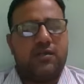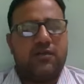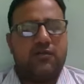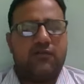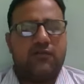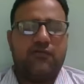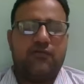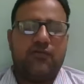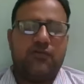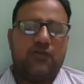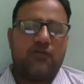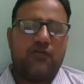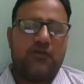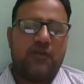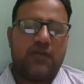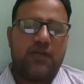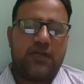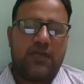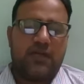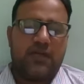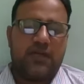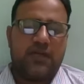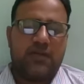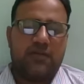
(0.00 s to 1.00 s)
for
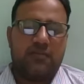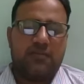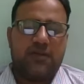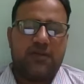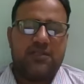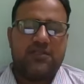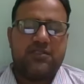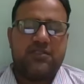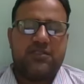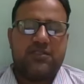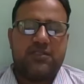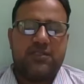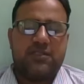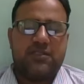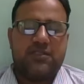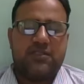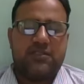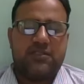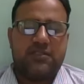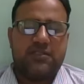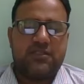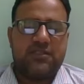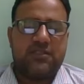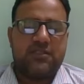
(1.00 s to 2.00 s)
agri-based
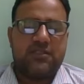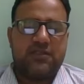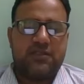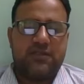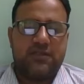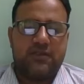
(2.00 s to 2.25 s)
industry.